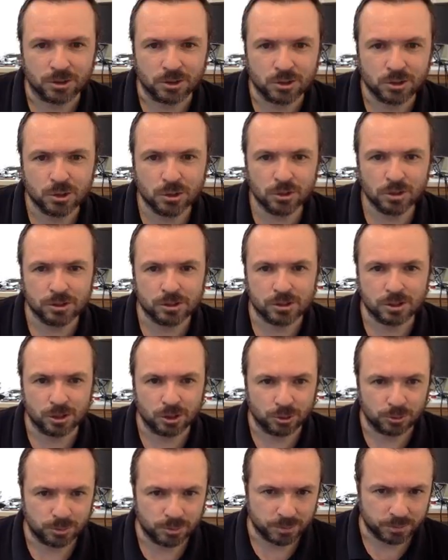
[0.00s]
jeweler's
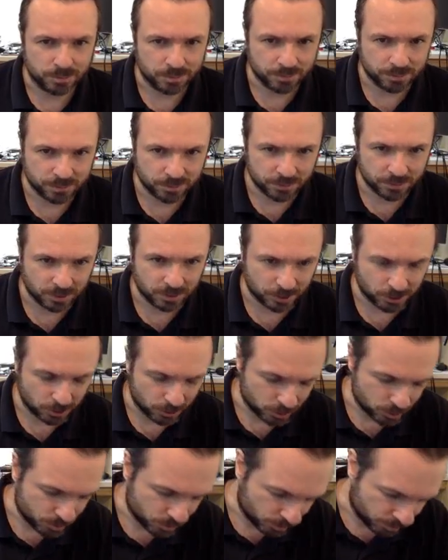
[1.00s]
loop than a
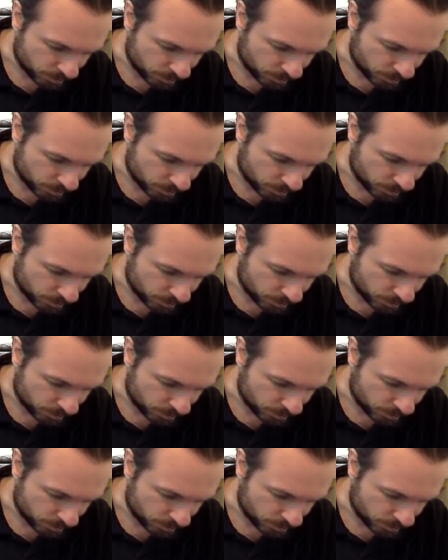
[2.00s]
USB